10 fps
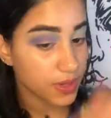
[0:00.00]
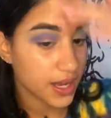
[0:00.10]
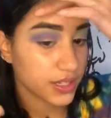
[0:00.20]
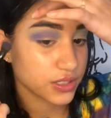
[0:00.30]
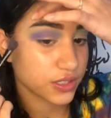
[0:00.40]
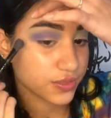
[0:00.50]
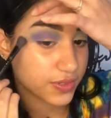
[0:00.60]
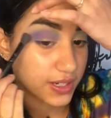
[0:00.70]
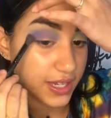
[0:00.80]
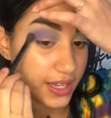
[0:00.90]
I just
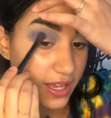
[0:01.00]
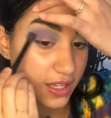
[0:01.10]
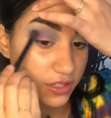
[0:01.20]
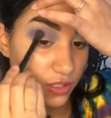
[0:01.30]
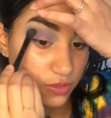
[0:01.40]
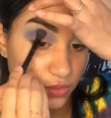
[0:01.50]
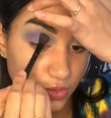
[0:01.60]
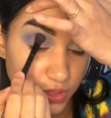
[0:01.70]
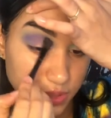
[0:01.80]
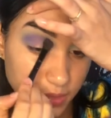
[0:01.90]
felt like I thought it was
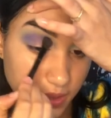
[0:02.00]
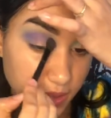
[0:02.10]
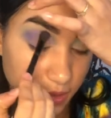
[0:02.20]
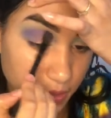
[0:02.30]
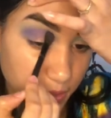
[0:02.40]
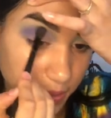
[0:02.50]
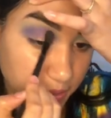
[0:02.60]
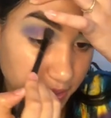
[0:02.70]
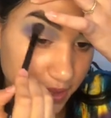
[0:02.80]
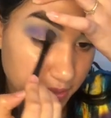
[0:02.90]
going to be a little more
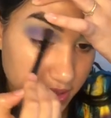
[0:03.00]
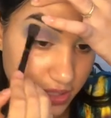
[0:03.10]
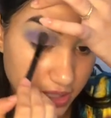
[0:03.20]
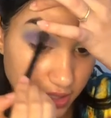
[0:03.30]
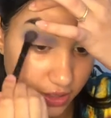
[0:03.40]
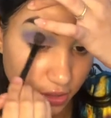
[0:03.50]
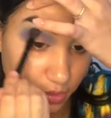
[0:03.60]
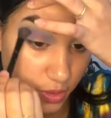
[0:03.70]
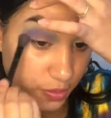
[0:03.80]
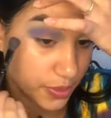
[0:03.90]
pigmented, a little
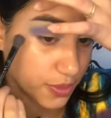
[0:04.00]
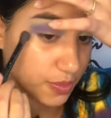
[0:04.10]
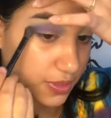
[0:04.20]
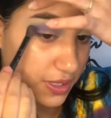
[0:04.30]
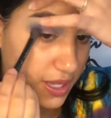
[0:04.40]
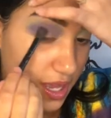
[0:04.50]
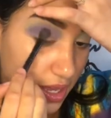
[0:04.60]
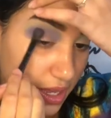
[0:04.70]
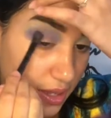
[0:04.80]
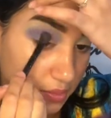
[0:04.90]
more purpley,
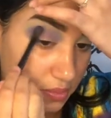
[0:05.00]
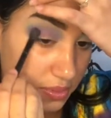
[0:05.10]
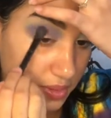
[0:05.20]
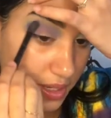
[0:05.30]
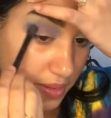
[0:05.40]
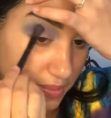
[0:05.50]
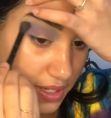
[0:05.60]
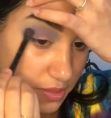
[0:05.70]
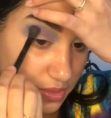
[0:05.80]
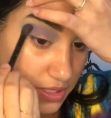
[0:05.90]
but I'm not
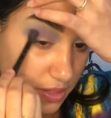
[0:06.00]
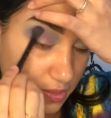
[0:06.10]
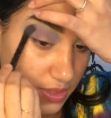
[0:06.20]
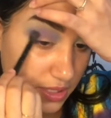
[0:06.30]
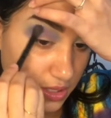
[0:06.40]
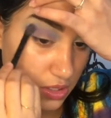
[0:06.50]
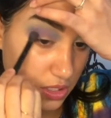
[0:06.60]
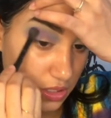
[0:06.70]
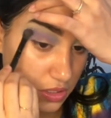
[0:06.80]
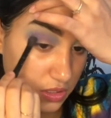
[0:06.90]
upset with this
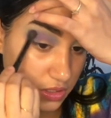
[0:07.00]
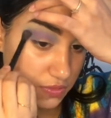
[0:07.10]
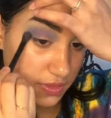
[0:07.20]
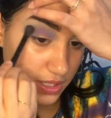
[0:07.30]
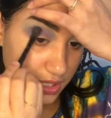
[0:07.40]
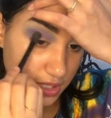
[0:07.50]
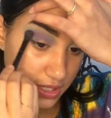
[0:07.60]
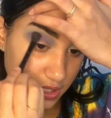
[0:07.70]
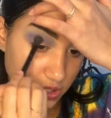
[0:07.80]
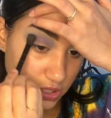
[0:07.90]
color. It's really a
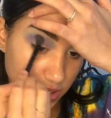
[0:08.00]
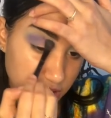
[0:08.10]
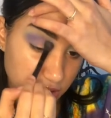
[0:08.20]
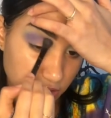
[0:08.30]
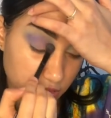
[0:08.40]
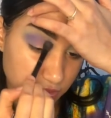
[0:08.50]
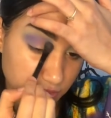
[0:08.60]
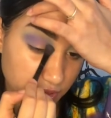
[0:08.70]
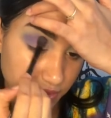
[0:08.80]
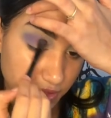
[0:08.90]
nice color and it goes
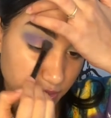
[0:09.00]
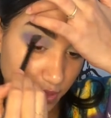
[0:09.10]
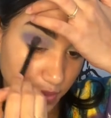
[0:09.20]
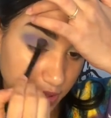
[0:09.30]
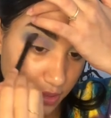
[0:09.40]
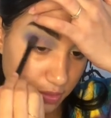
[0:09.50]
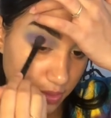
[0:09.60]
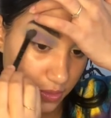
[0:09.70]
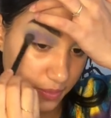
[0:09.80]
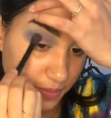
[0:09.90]
very well with the blue.